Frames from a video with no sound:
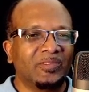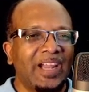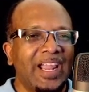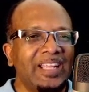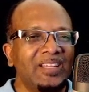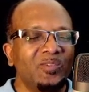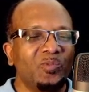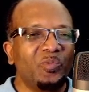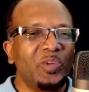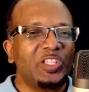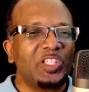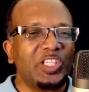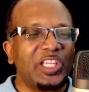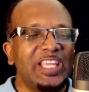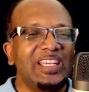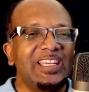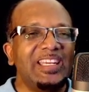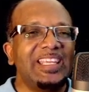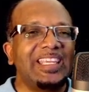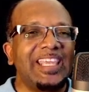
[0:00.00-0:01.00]
Right? Which
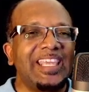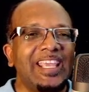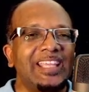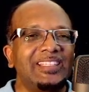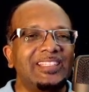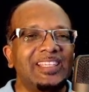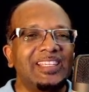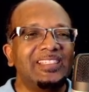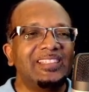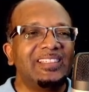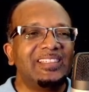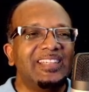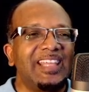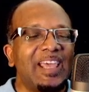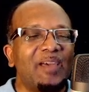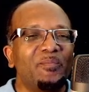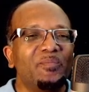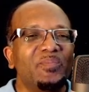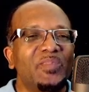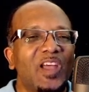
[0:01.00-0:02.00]
indicated
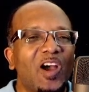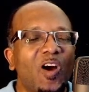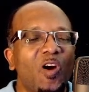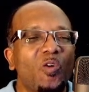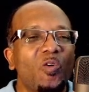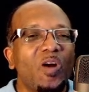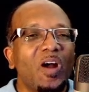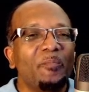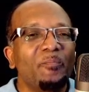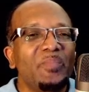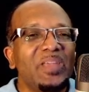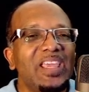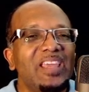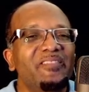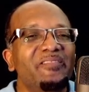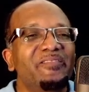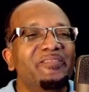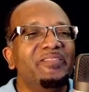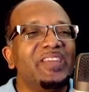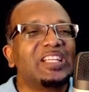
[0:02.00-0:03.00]
them now
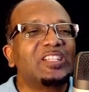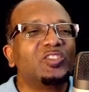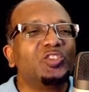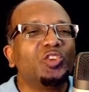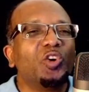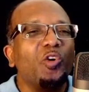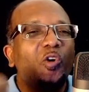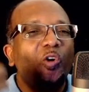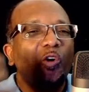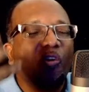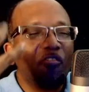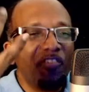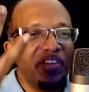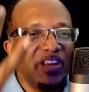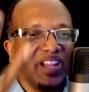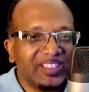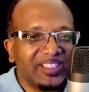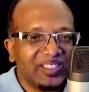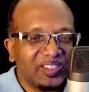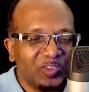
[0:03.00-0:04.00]
being
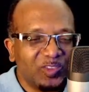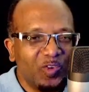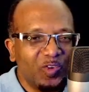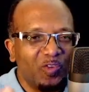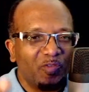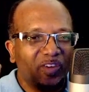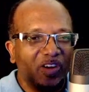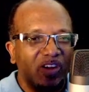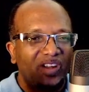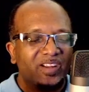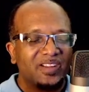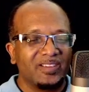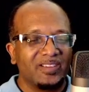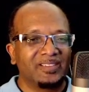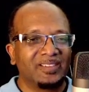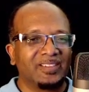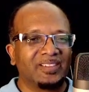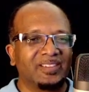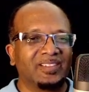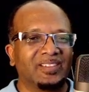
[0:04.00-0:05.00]
victorious over
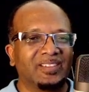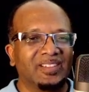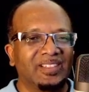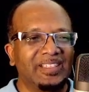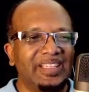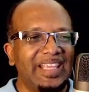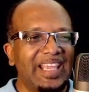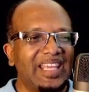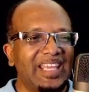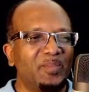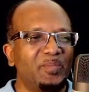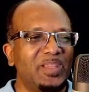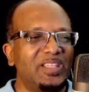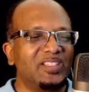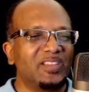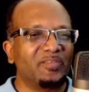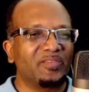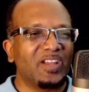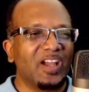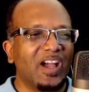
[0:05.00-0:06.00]
the
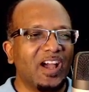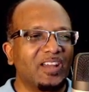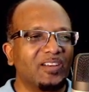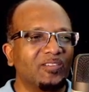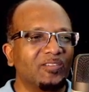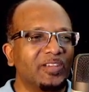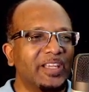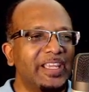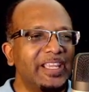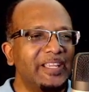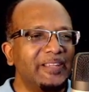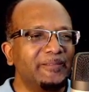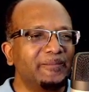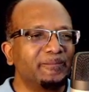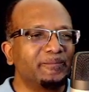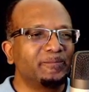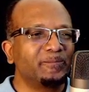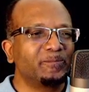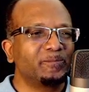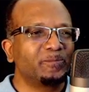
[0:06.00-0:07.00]
enemies of God. Okay?
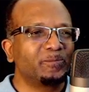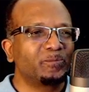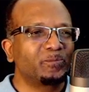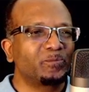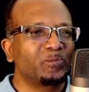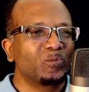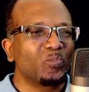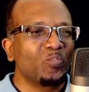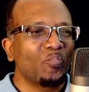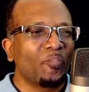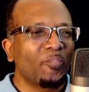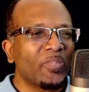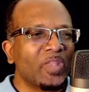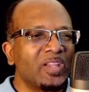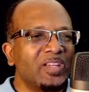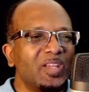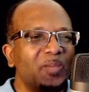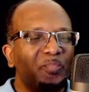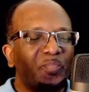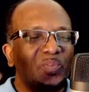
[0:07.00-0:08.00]

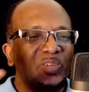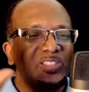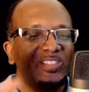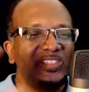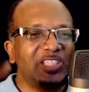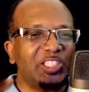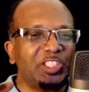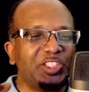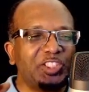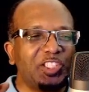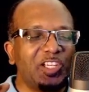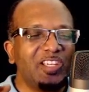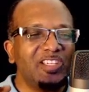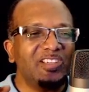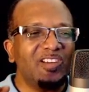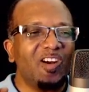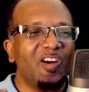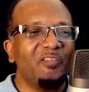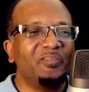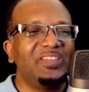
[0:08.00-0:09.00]
The
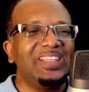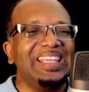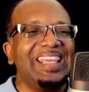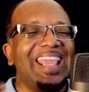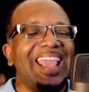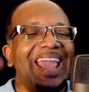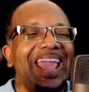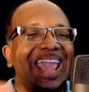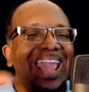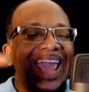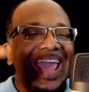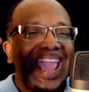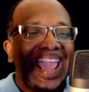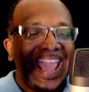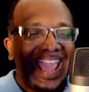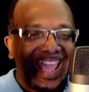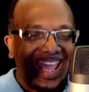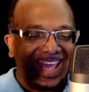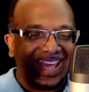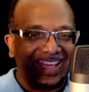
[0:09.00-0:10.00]
position of the
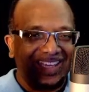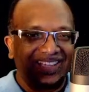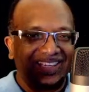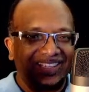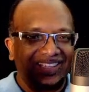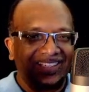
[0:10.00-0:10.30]
air